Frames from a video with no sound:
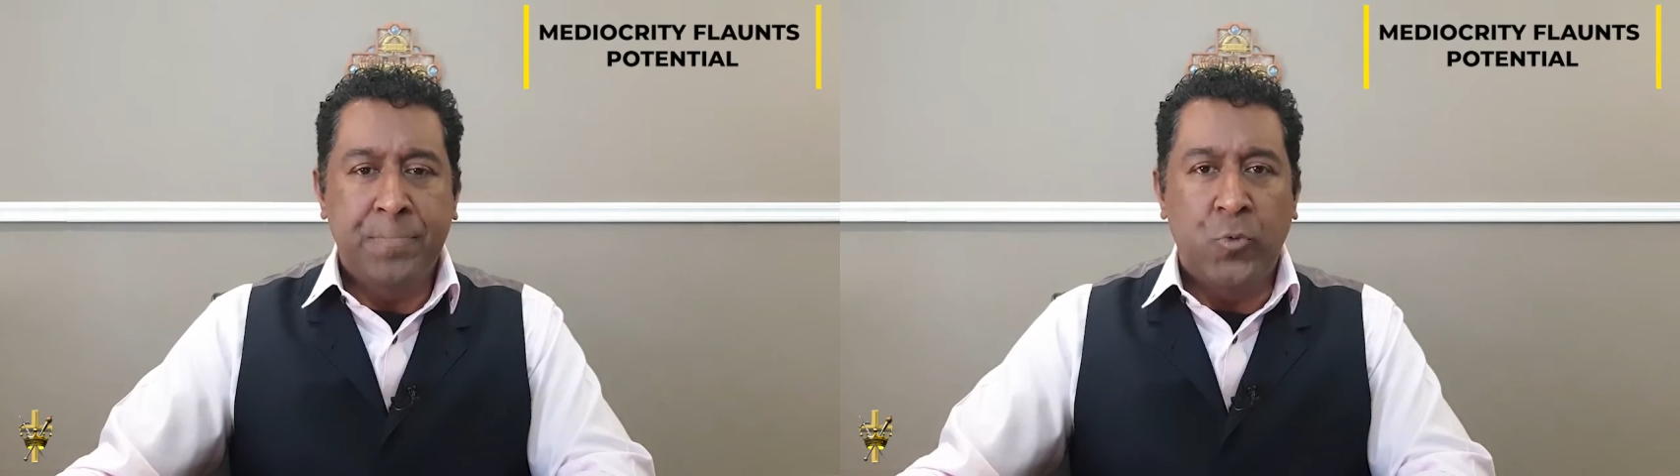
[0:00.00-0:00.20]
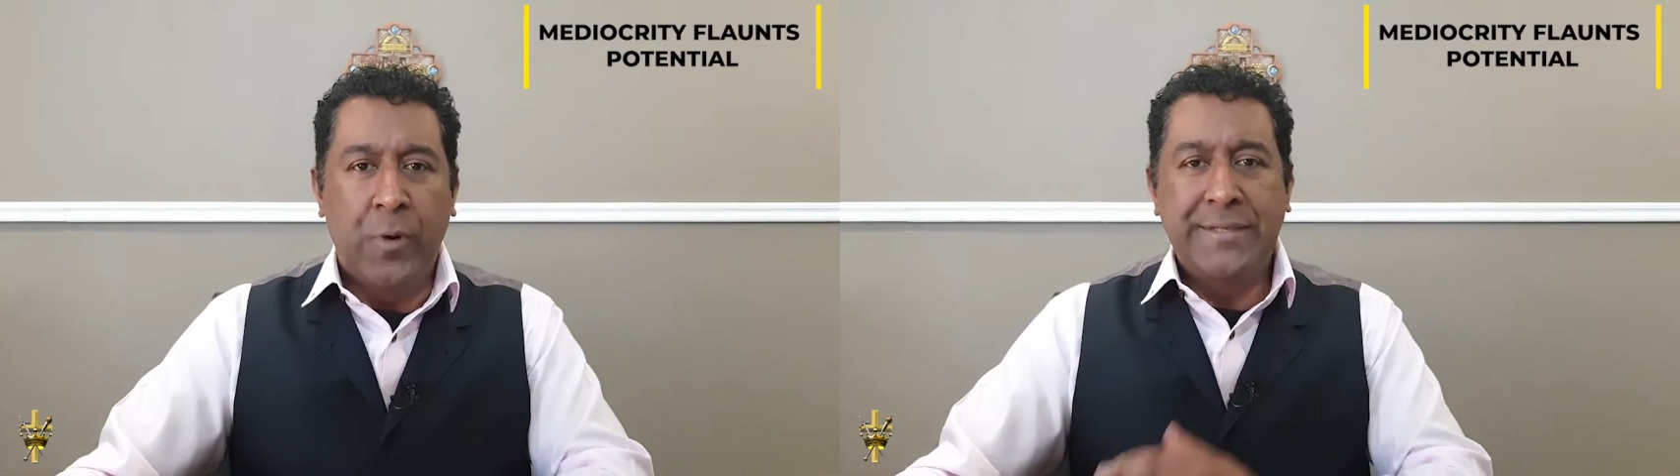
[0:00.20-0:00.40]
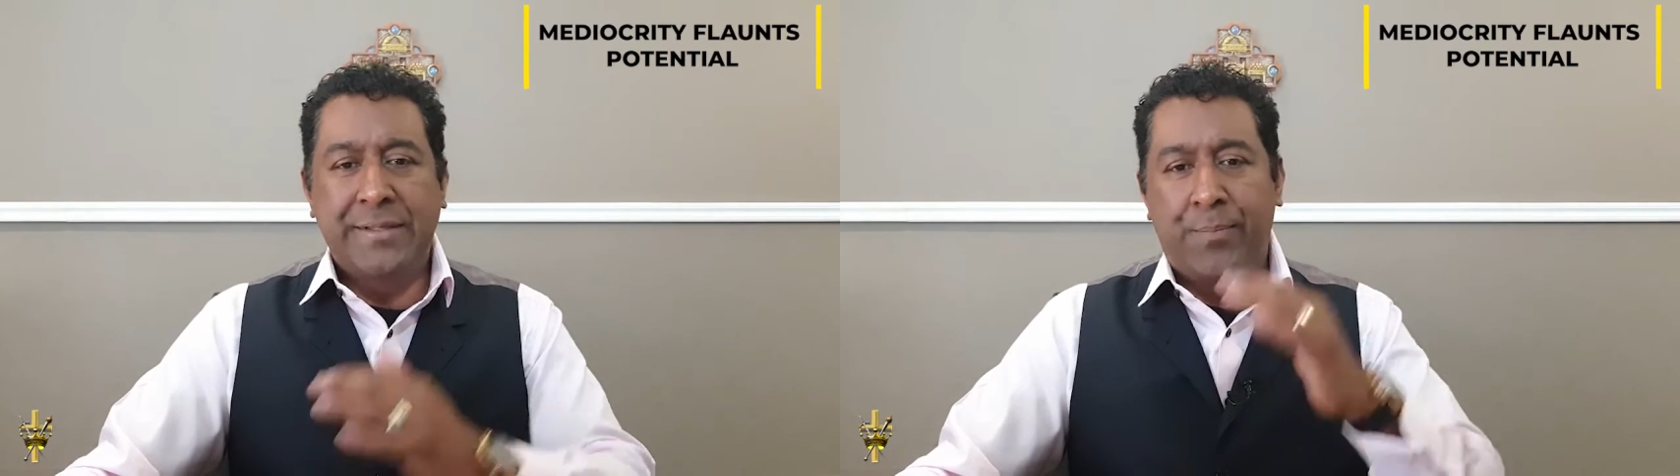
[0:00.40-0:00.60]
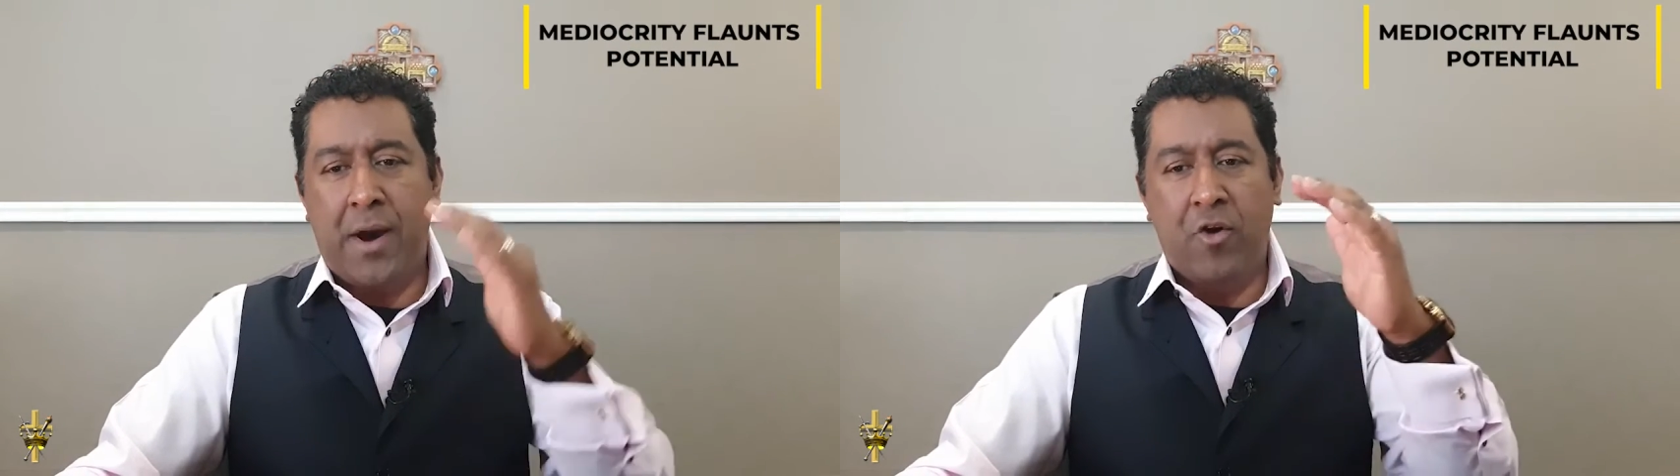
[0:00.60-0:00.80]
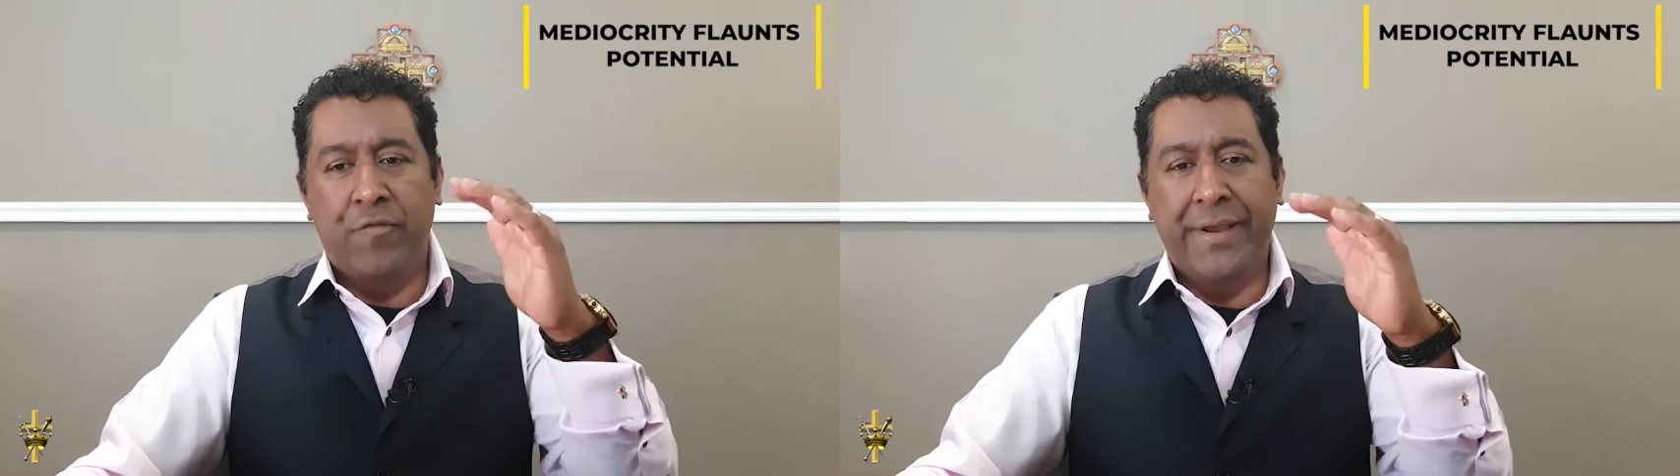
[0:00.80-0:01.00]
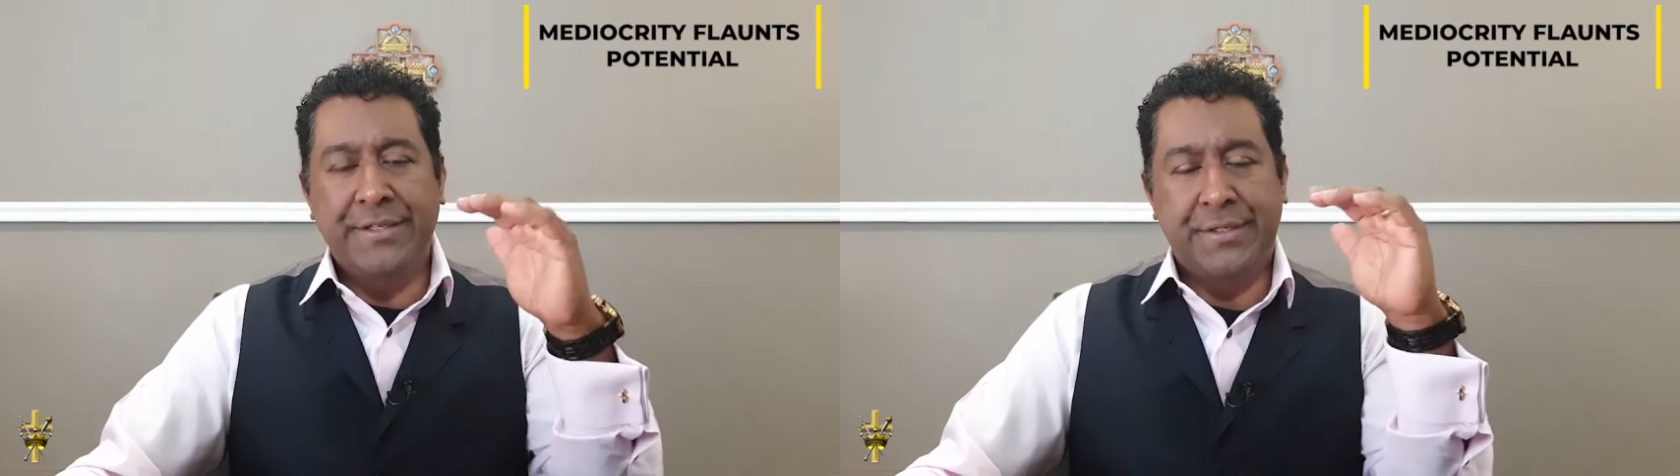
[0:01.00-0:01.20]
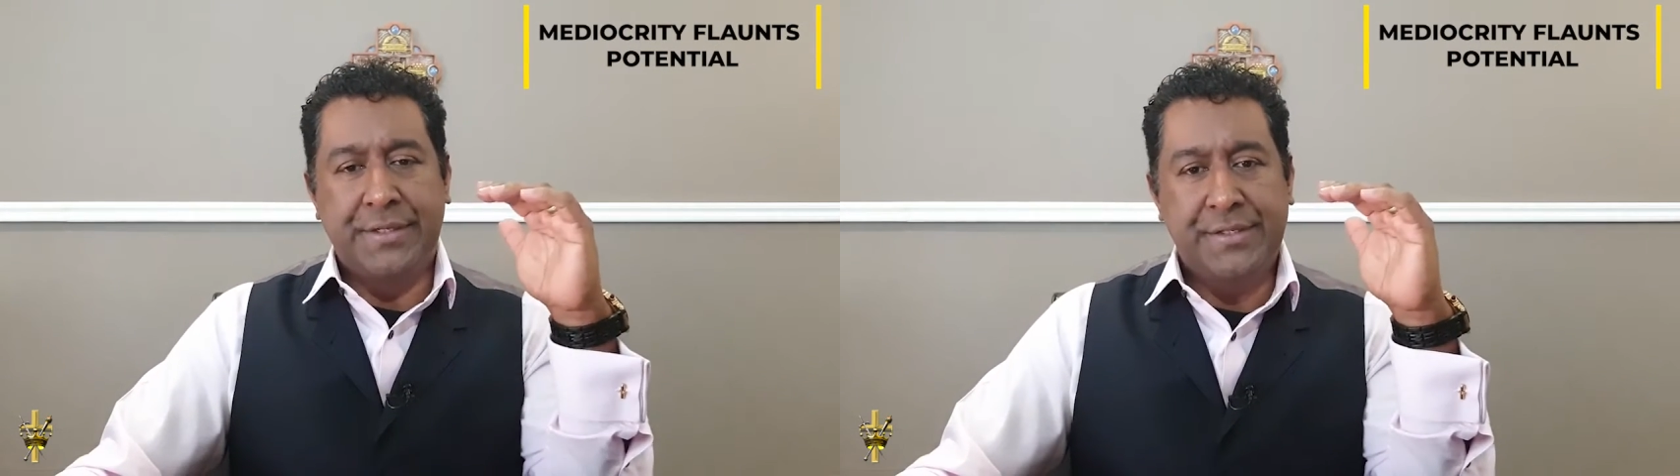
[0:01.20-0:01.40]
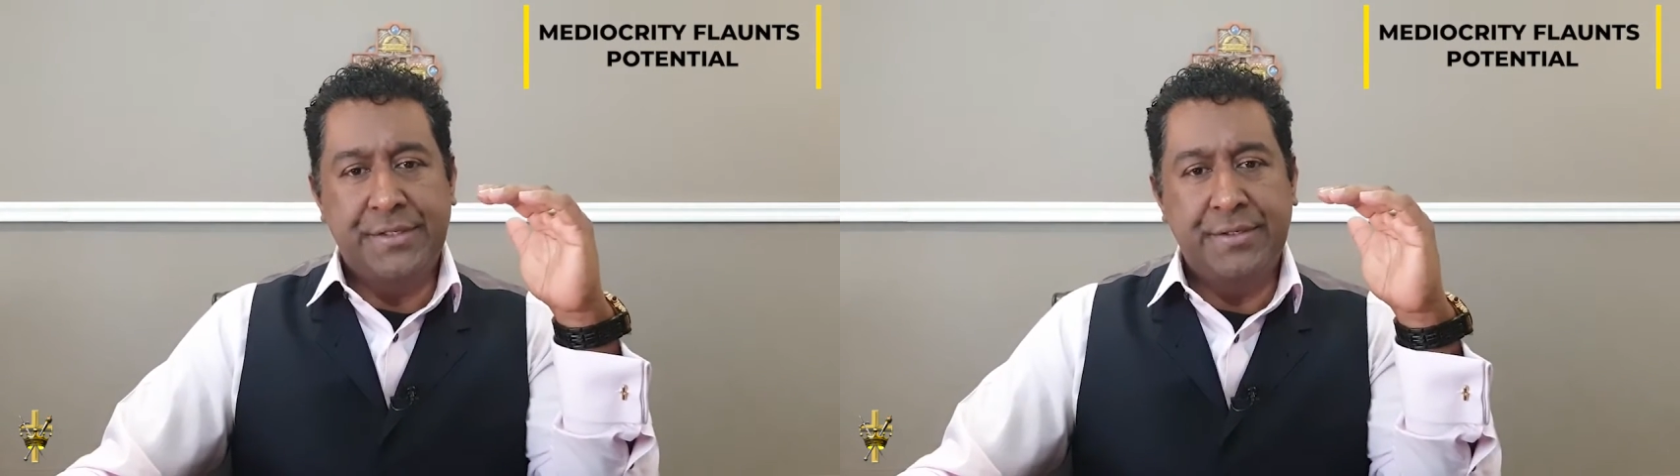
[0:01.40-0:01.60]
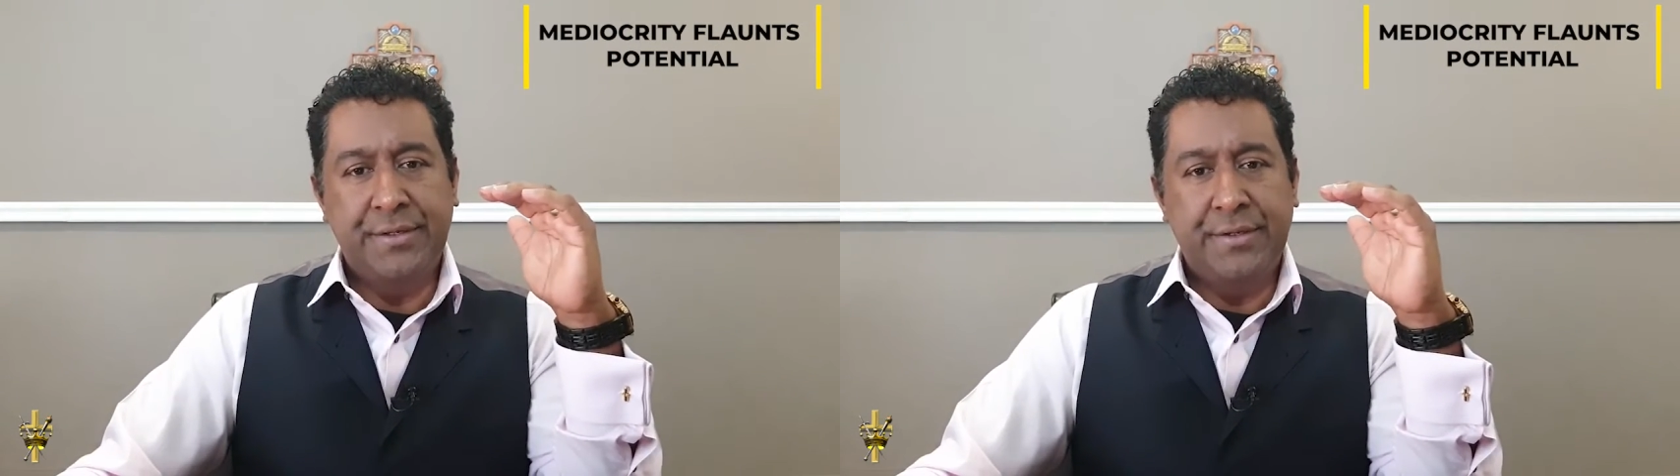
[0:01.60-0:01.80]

Raise the bar of excellence.